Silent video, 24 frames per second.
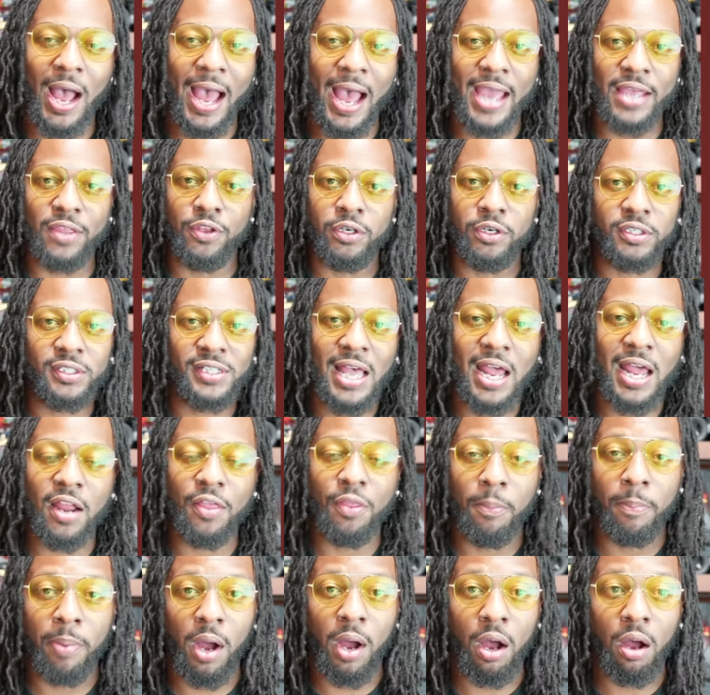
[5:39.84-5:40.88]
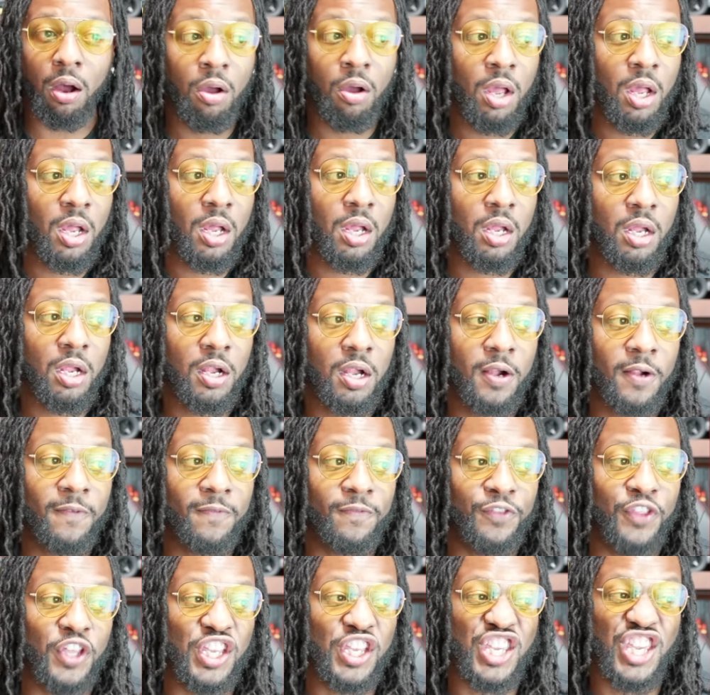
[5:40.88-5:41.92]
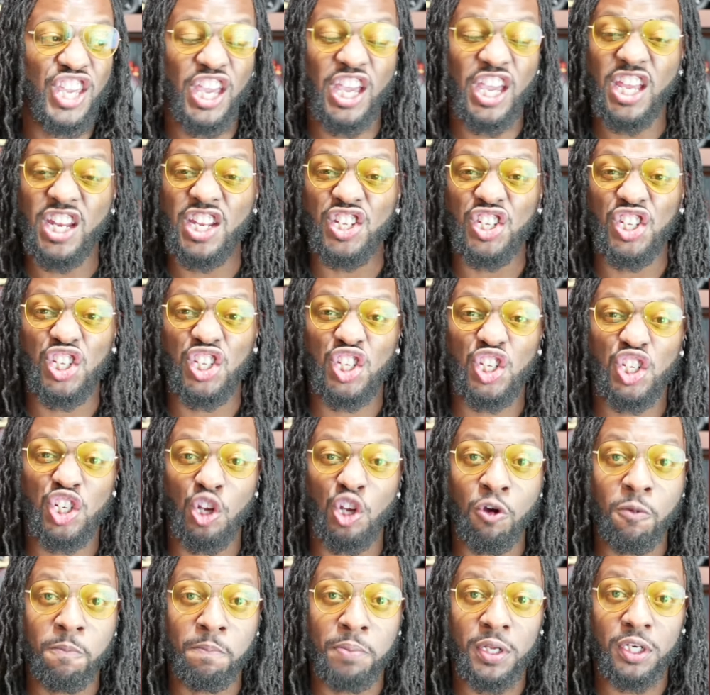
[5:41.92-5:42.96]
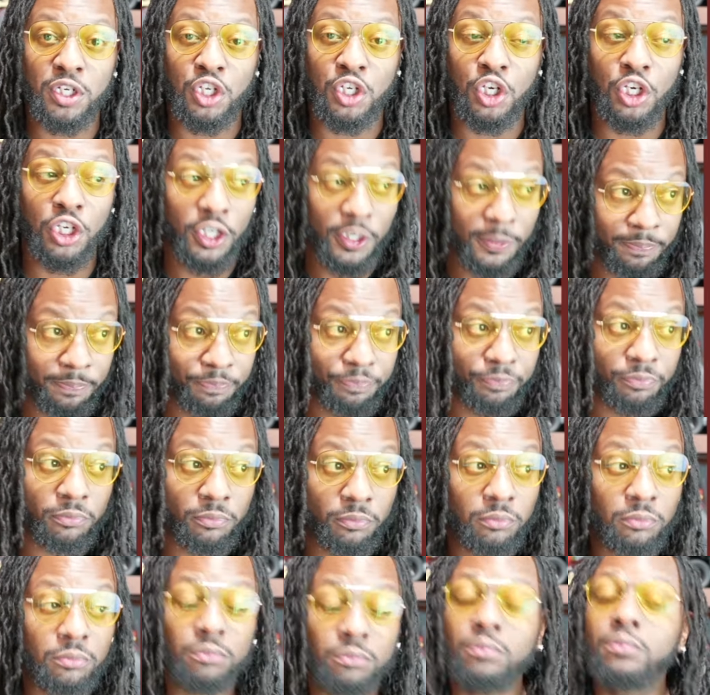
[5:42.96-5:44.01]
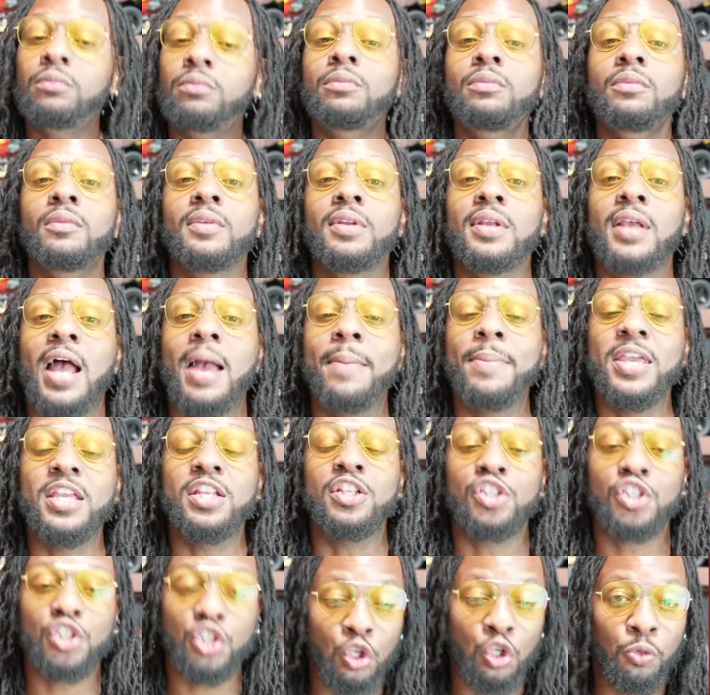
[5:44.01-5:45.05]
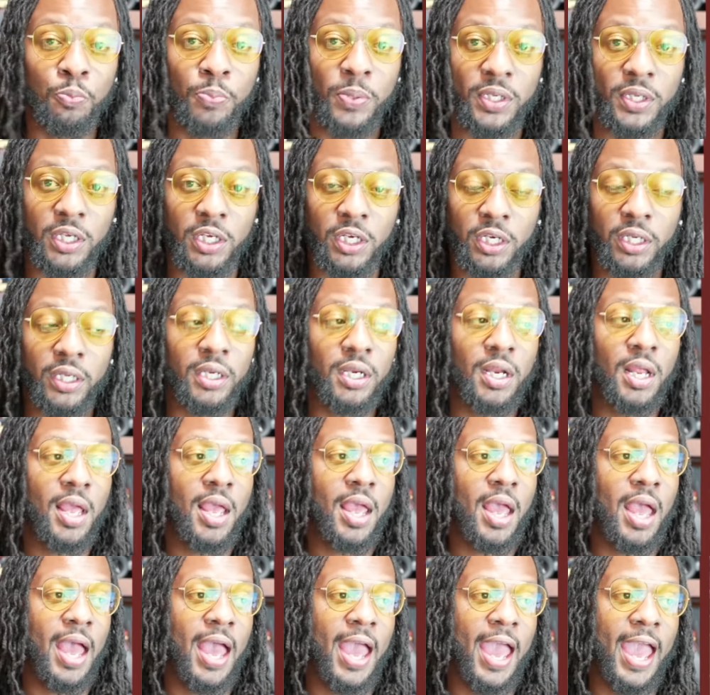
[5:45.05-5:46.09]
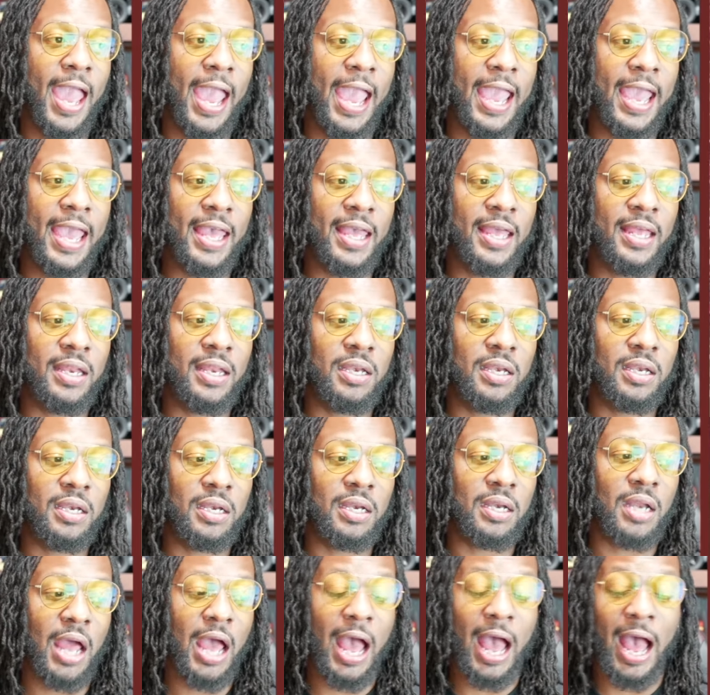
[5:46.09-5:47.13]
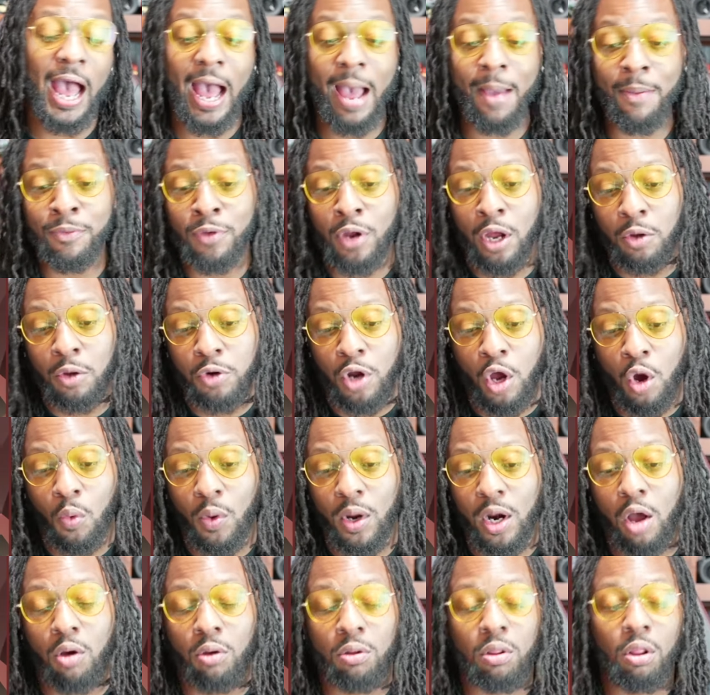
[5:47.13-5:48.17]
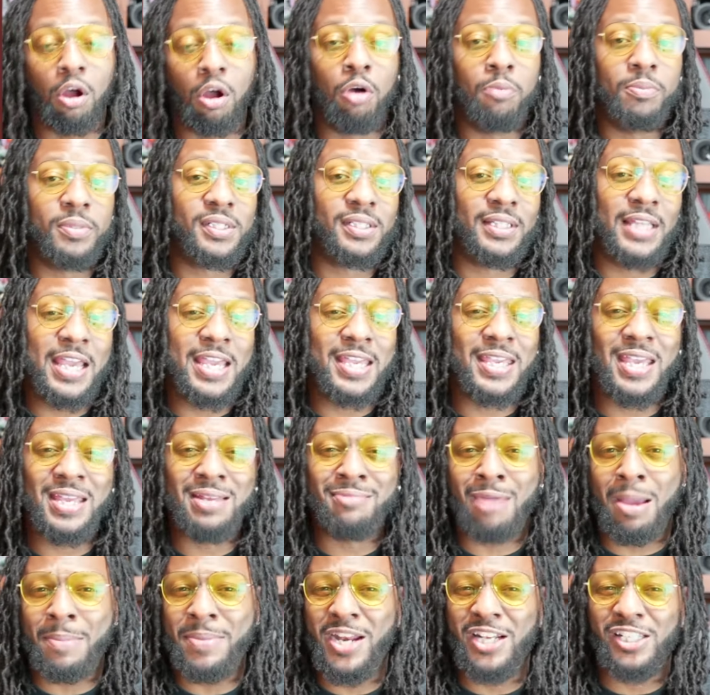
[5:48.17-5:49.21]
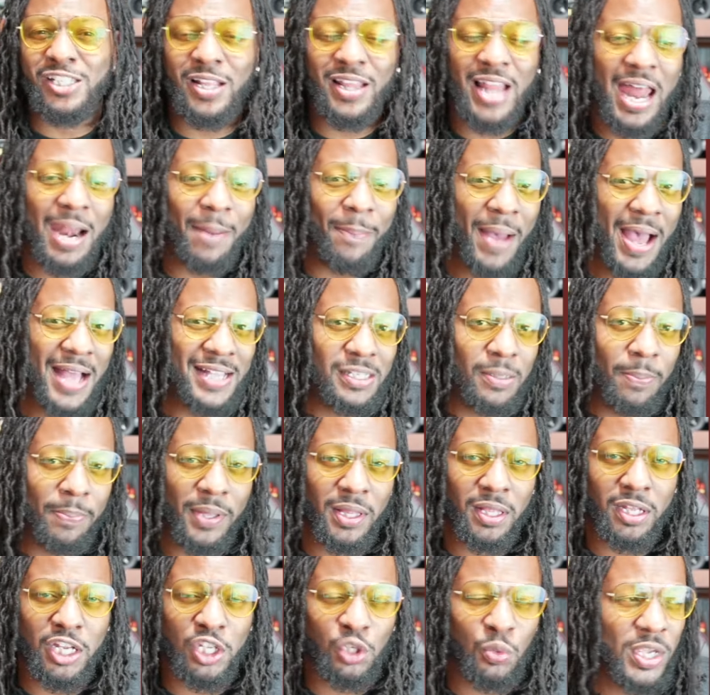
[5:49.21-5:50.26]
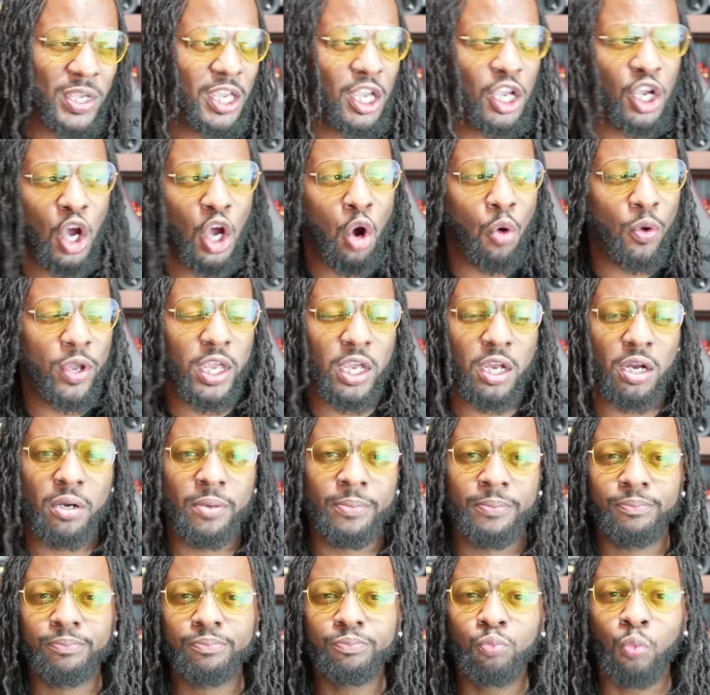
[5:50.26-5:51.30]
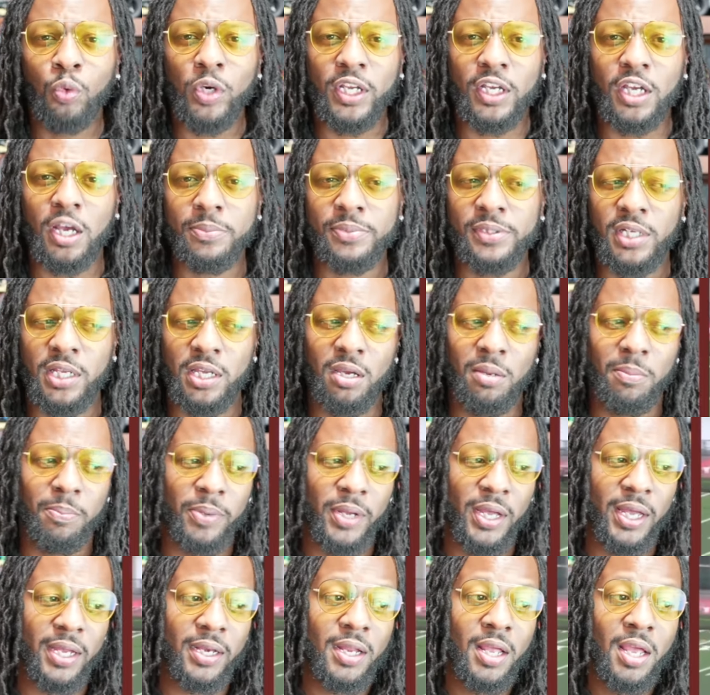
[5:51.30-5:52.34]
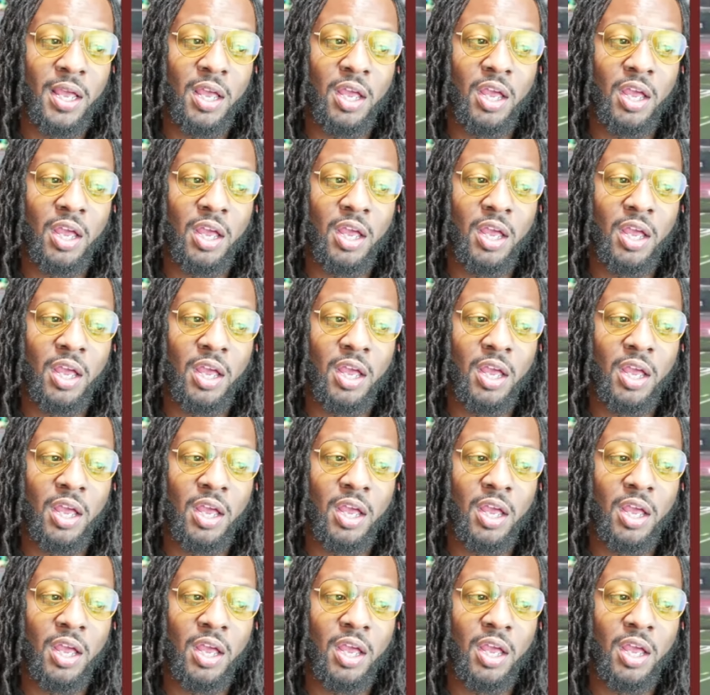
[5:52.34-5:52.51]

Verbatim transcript: either side of the ball. The kid is stupid good. I mean, stupid good. And I don't know what Oklahoma's thinking. I mean, there's a lot of possibilities we can go here when it comes to him, but